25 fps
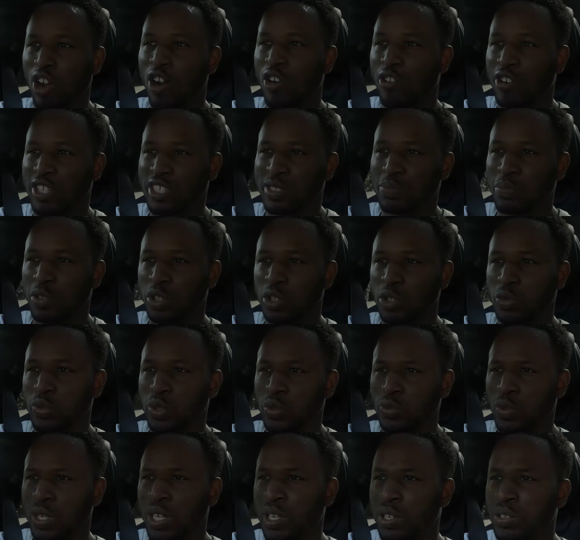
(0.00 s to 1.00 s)
RS model
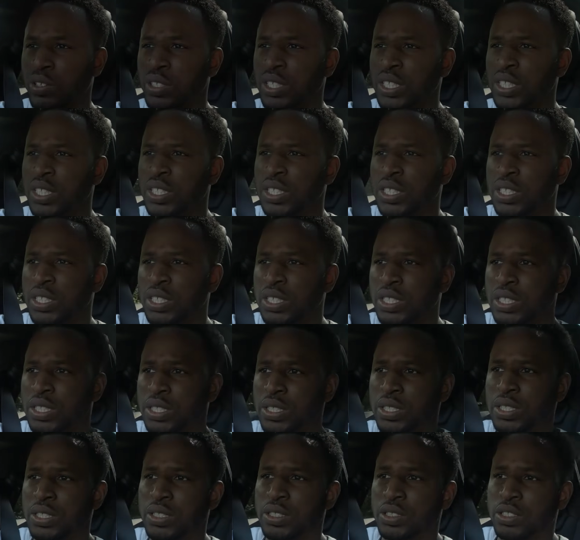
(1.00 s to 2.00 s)
as well.
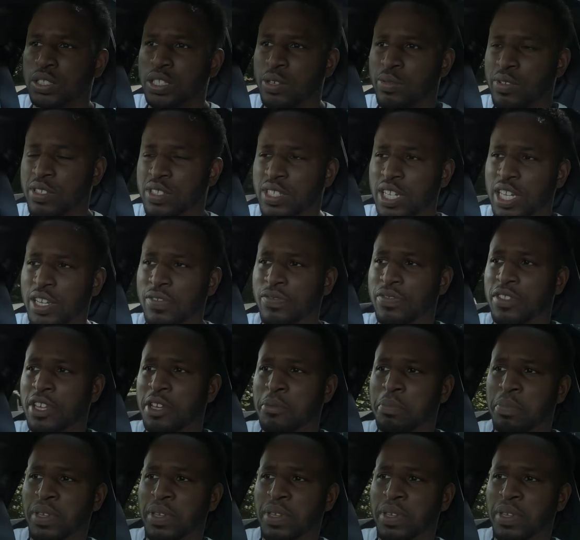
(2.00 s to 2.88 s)
Oh, someone's left their